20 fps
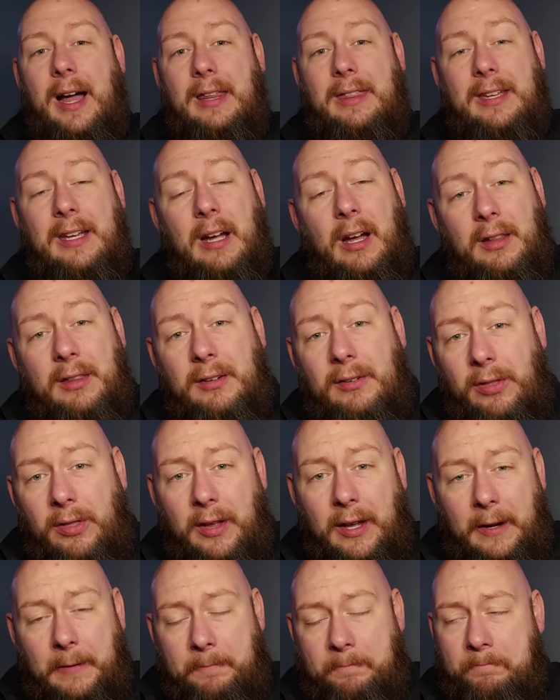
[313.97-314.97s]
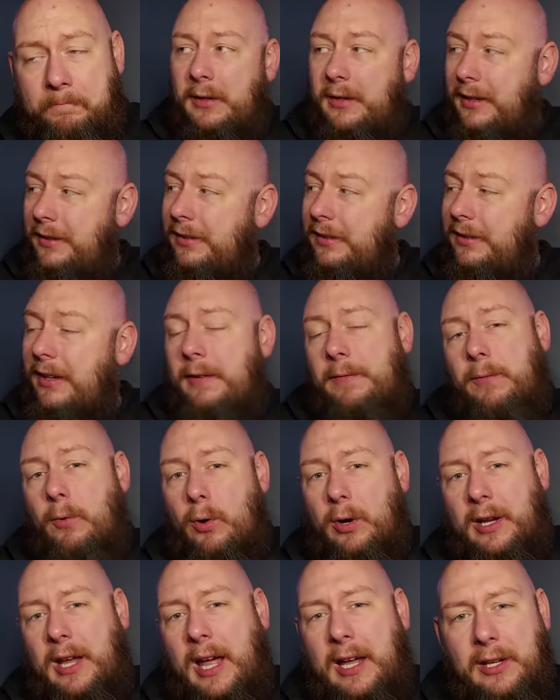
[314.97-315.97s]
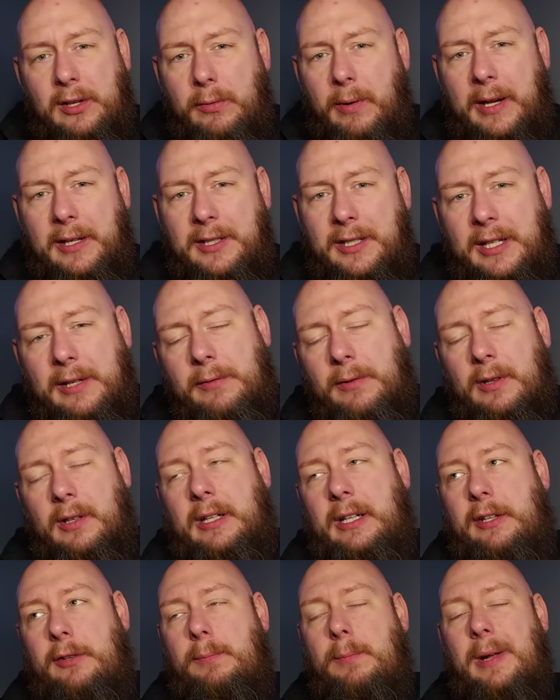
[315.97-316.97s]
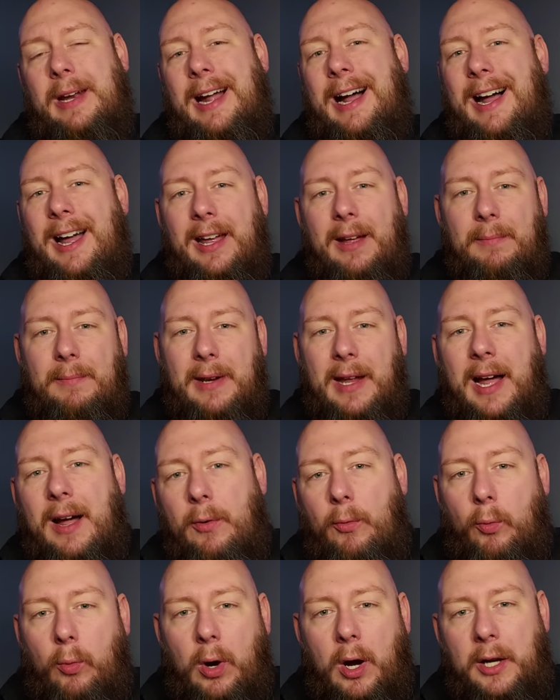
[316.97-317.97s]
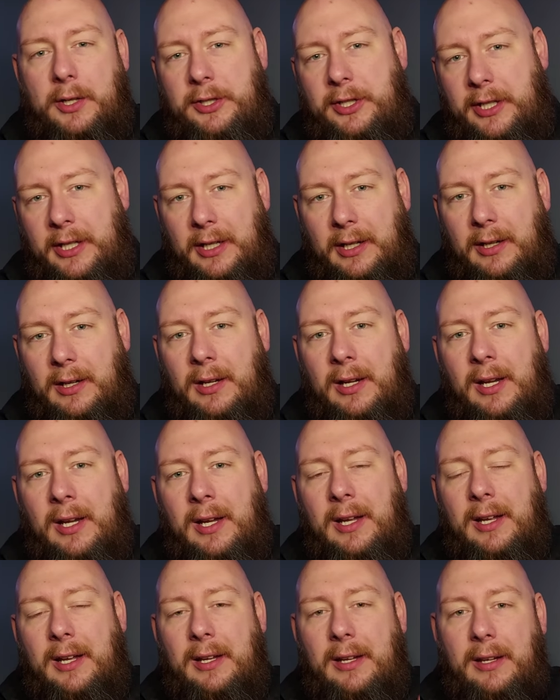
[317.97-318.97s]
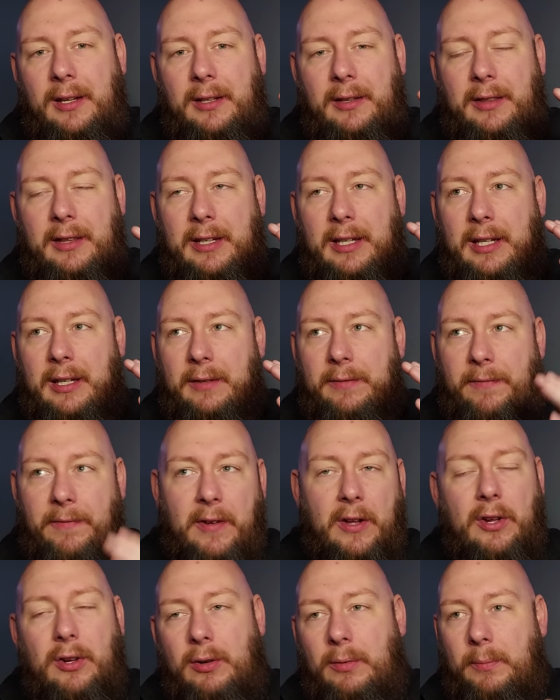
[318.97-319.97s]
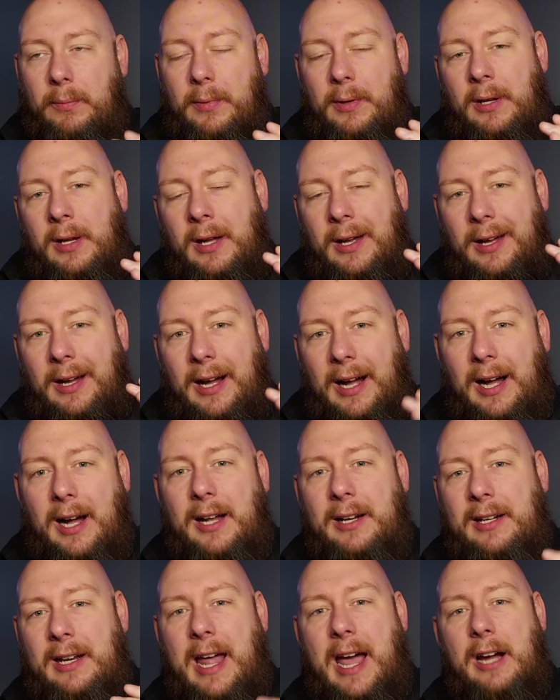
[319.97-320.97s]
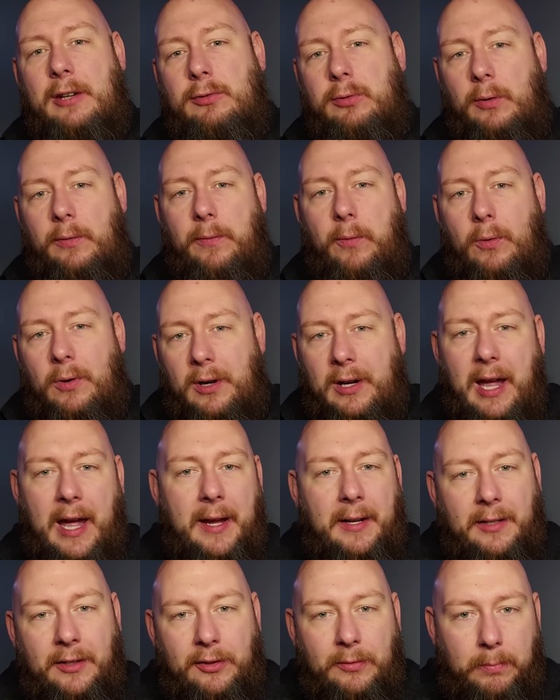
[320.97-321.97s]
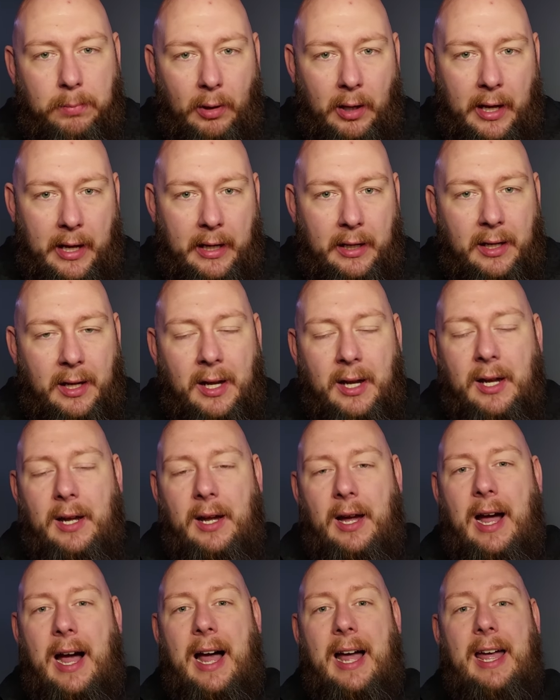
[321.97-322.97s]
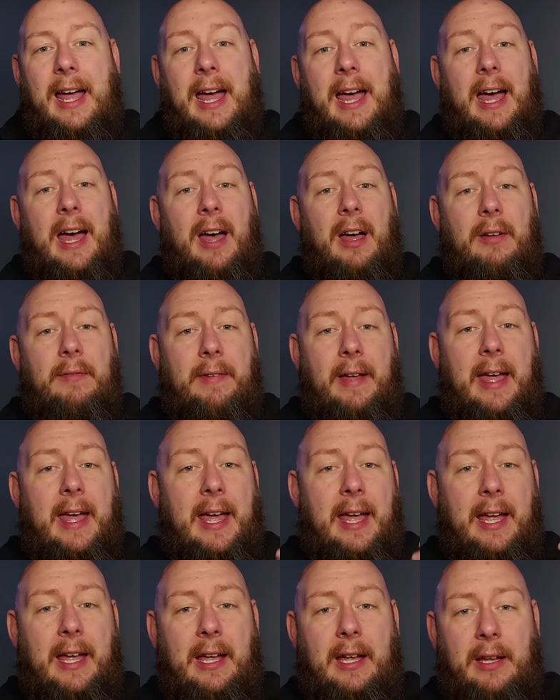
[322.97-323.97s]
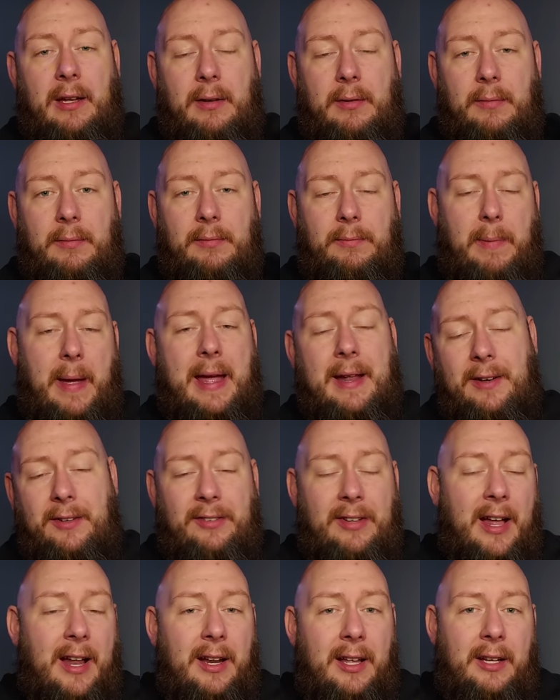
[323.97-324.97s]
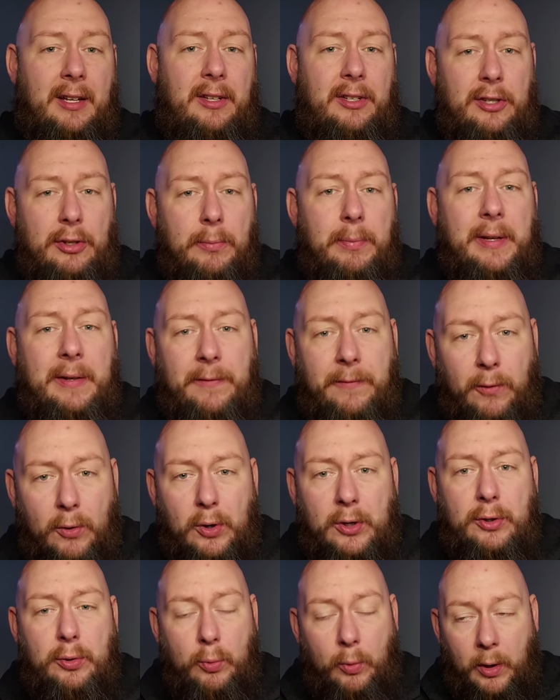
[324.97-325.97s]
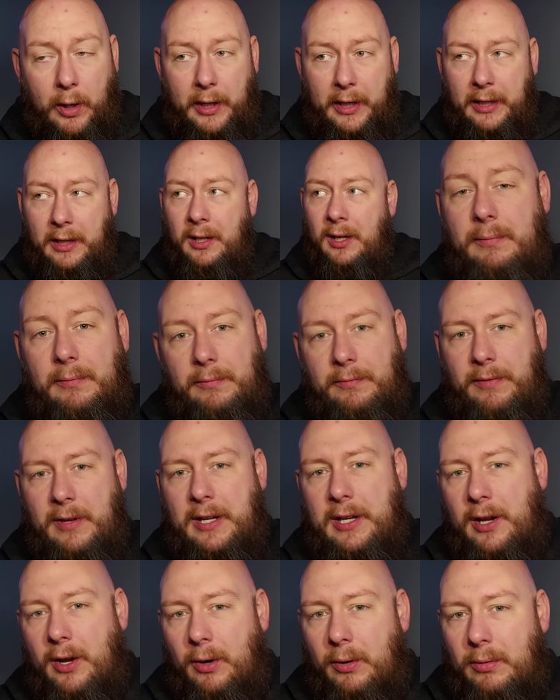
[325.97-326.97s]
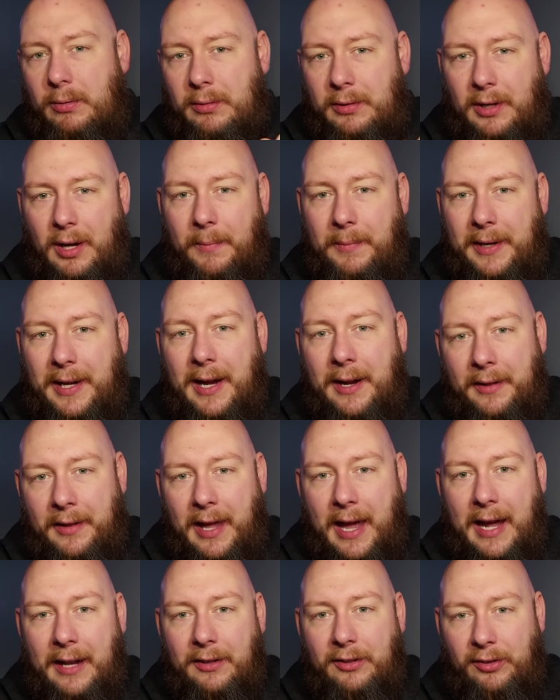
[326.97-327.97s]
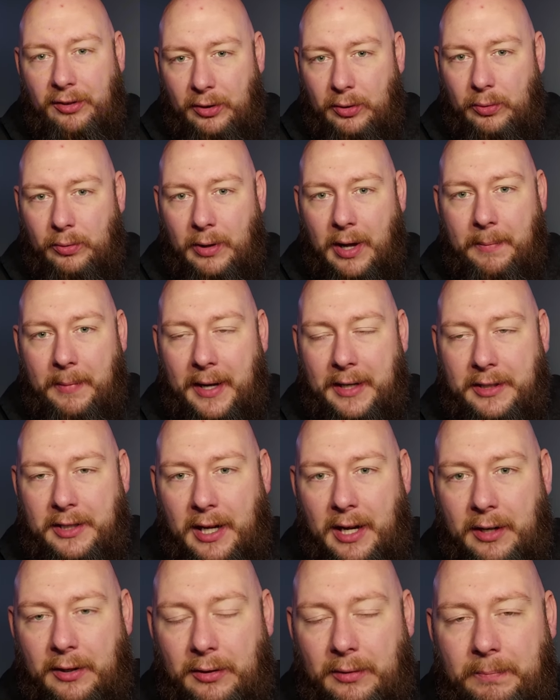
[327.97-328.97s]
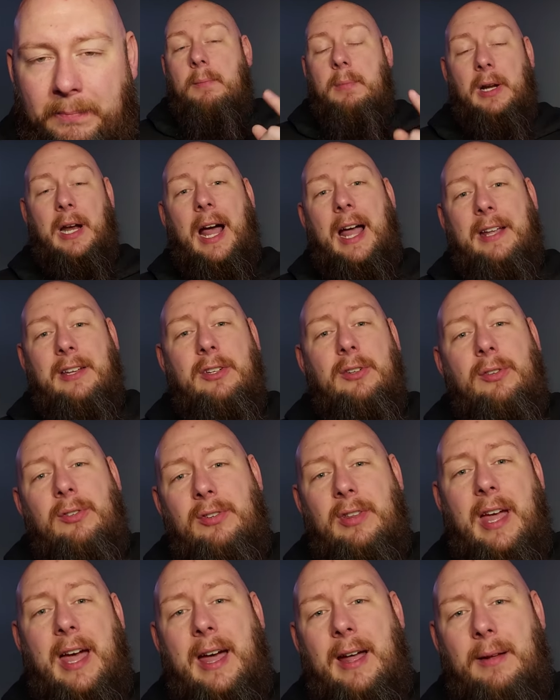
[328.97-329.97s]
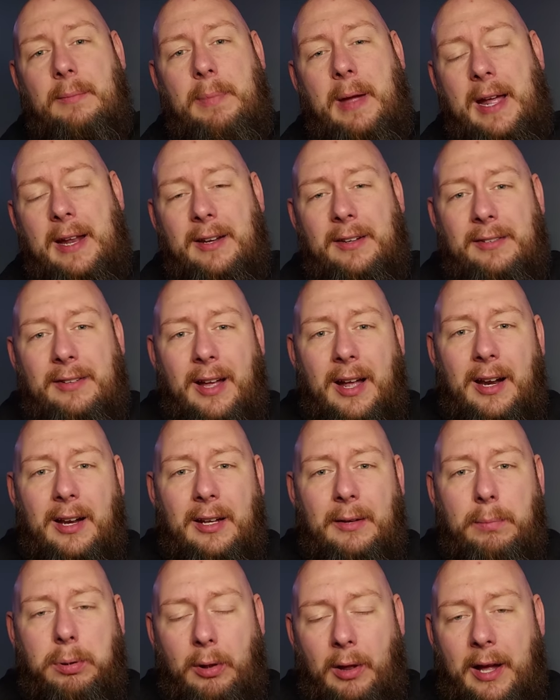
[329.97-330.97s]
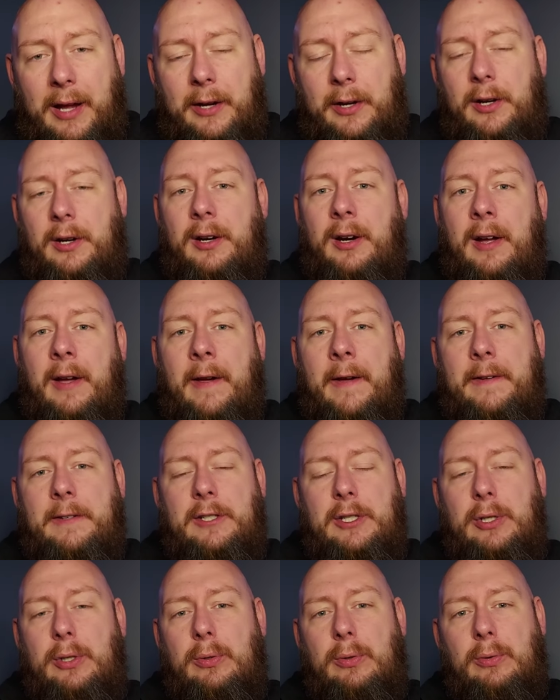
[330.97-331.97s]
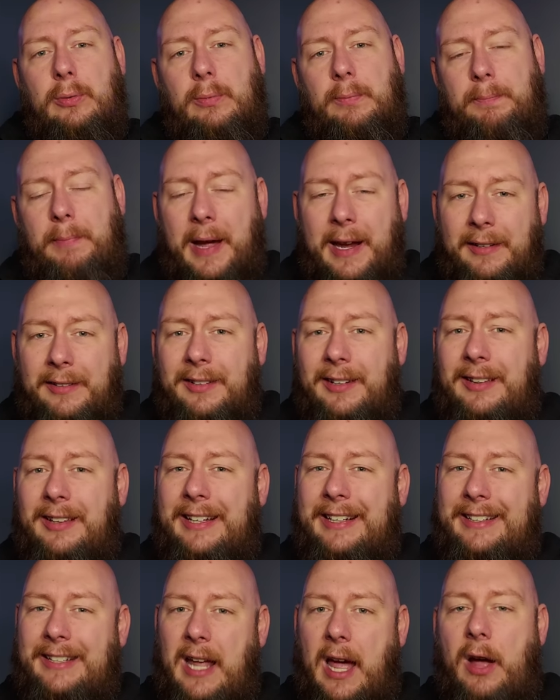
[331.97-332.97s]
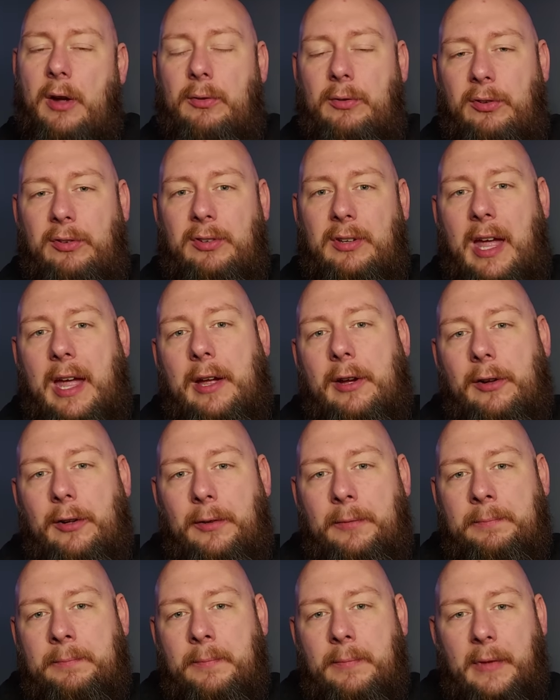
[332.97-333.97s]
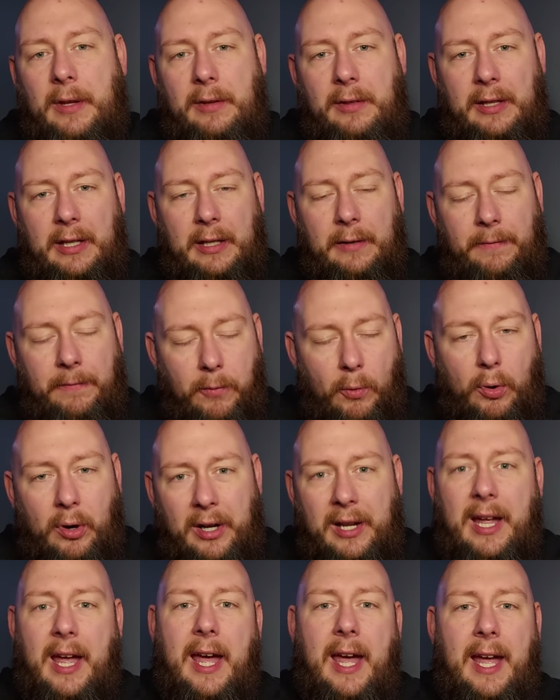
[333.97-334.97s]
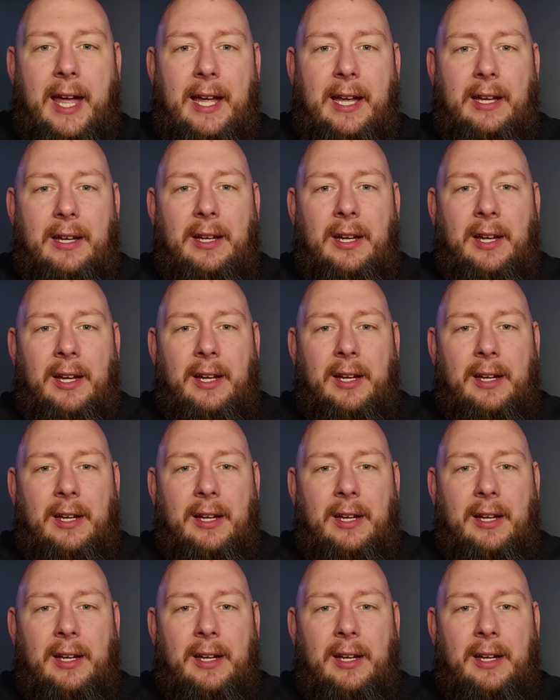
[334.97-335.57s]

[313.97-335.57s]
The other thing, this is a 4K UHD release, but I am not watching the film on an actual 4K display. I have a Panasonic UB420 video coming on that soon on my channel, but I use that Panasonic player to basically downscale the 4K